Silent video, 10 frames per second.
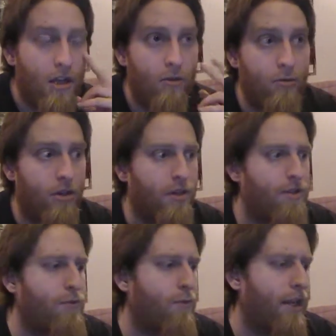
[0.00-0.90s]

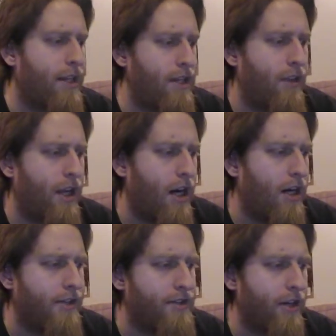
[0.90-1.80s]
was when Ethan
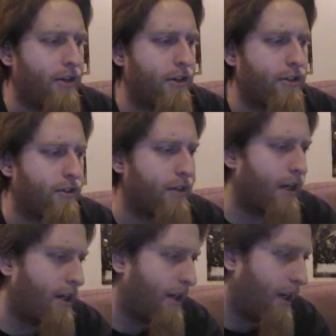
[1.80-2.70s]
Hawke's character,
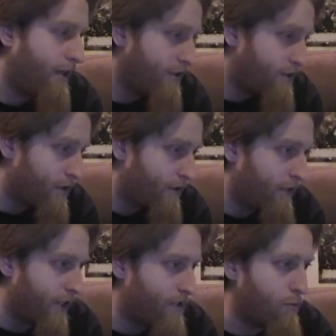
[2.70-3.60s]
Ellison,
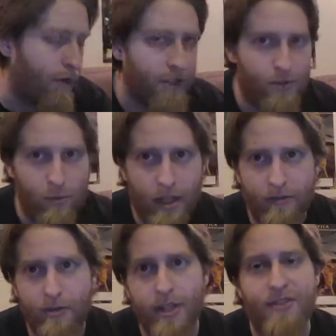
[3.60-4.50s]
fights with his wife,
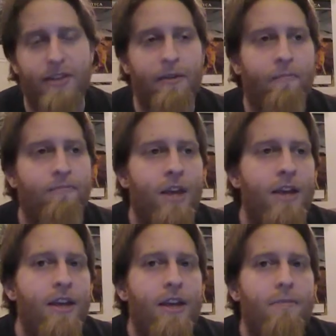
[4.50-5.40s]
Tracy,
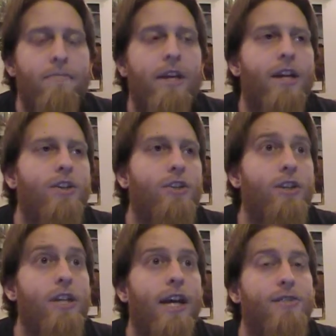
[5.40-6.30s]
because
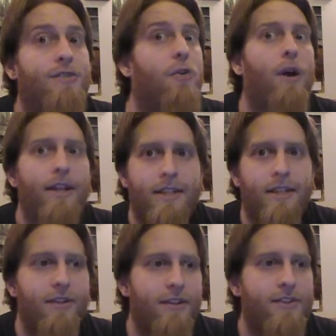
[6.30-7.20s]
she has no
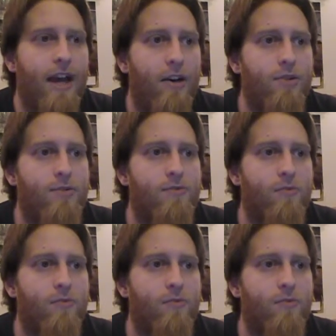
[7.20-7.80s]
idea this house